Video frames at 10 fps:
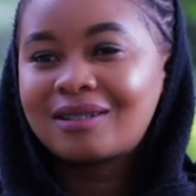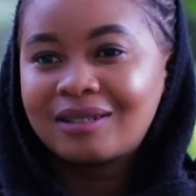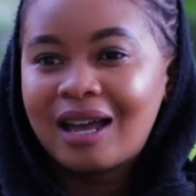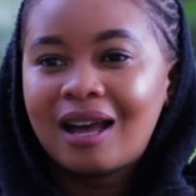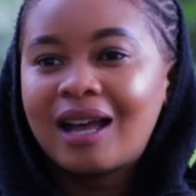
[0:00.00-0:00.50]

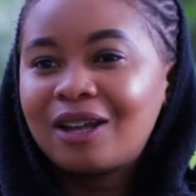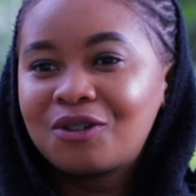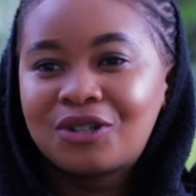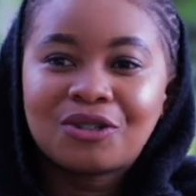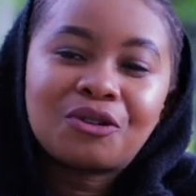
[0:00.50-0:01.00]
yeah, I know
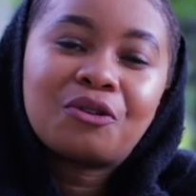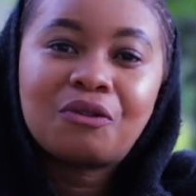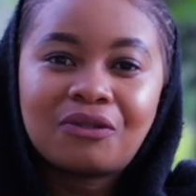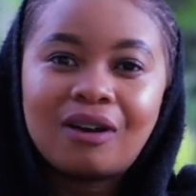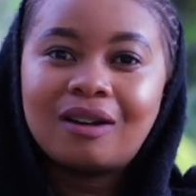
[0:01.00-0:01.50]
she's gonna go
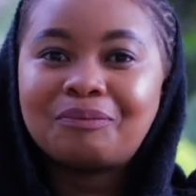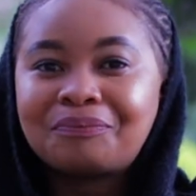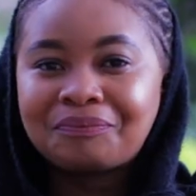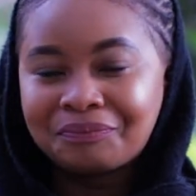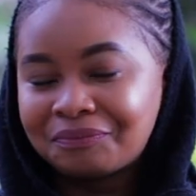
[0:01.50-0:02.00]
far.
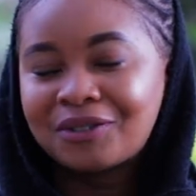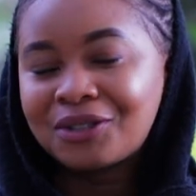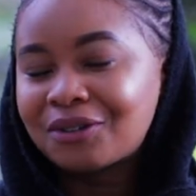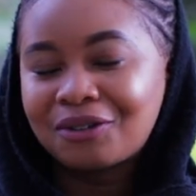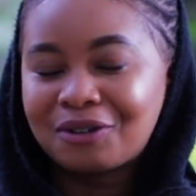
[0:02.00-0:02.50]

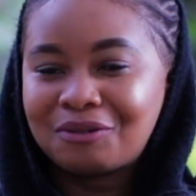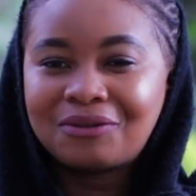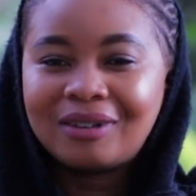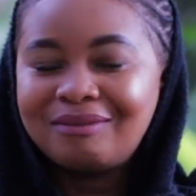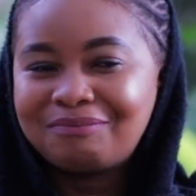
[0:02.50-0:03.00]
Just gonna go
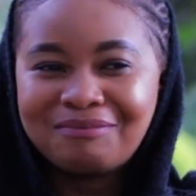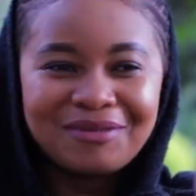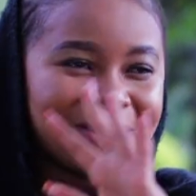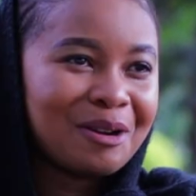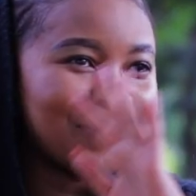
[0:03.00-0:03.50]

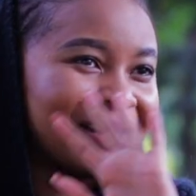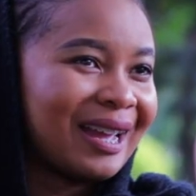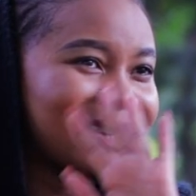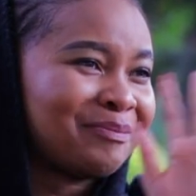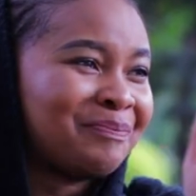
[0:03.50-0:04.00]
stop it,
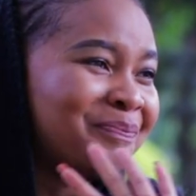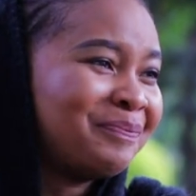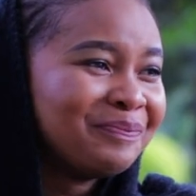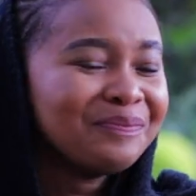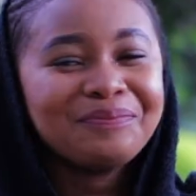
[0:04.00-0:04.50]
guys.
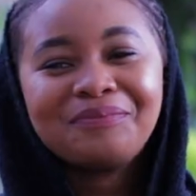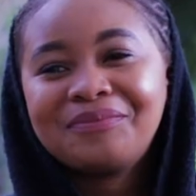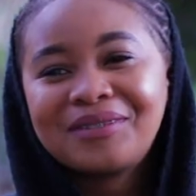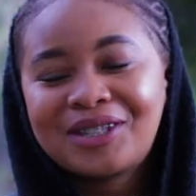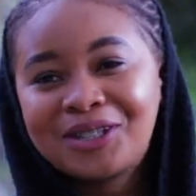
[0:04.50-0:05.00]

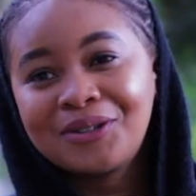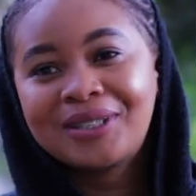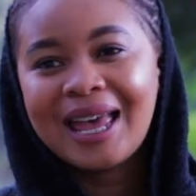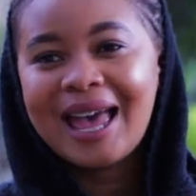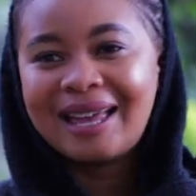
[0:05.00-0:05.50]
It's too
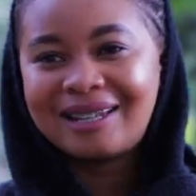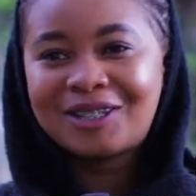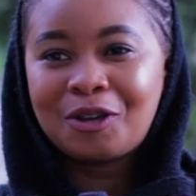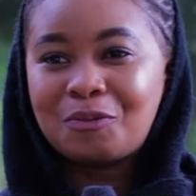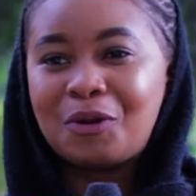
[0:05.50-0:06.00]
sad. It's
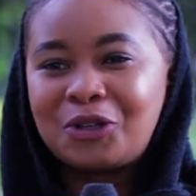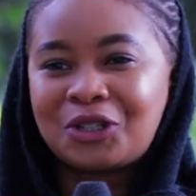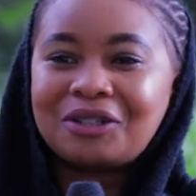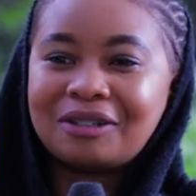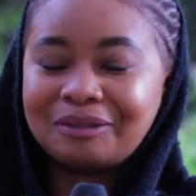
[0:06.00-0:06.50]
so
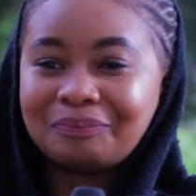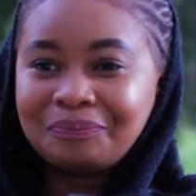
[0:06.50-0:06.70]
emotional.